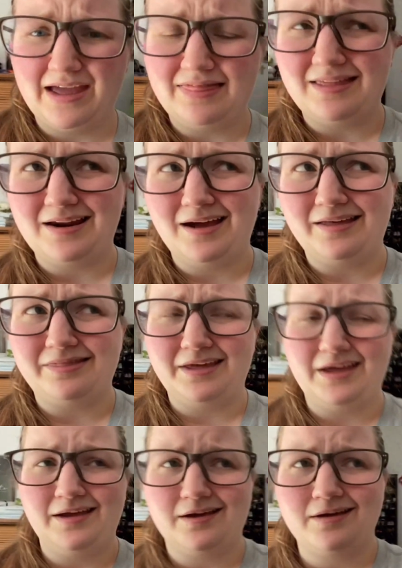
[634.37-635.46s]
And then I
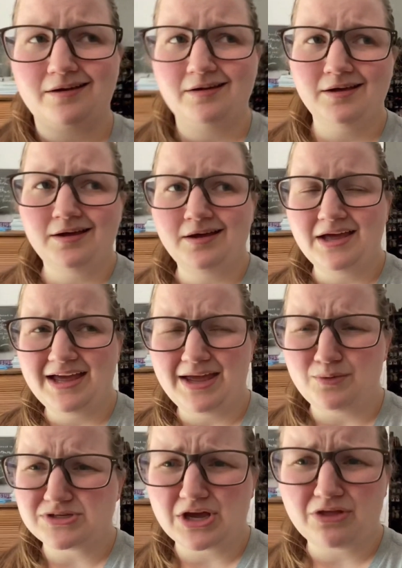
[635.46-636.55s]
think
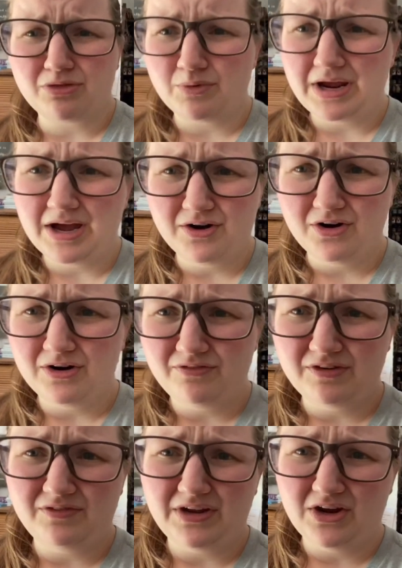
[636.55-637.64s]
it was like
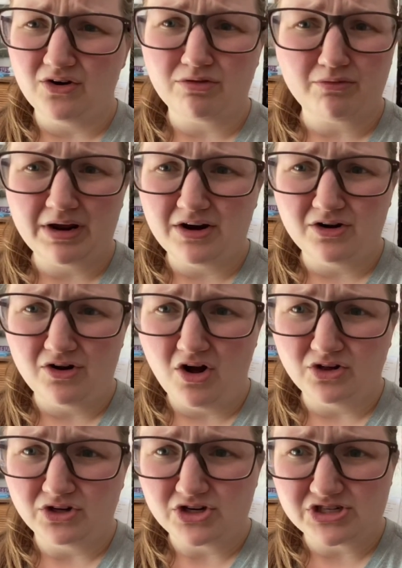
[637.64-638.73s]
350 or
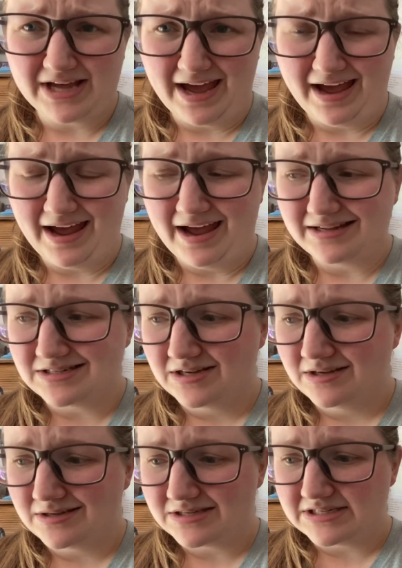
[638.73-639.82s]
$300 at
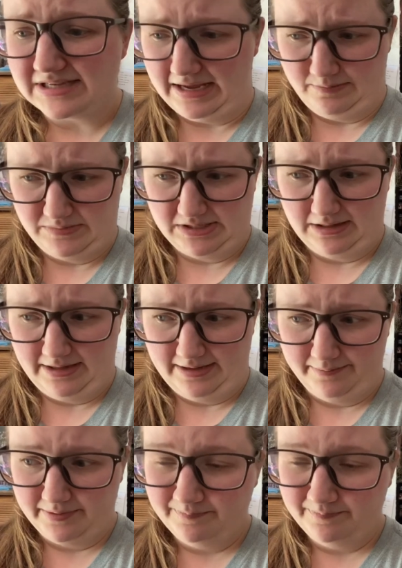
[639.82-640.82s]
Sam's Club.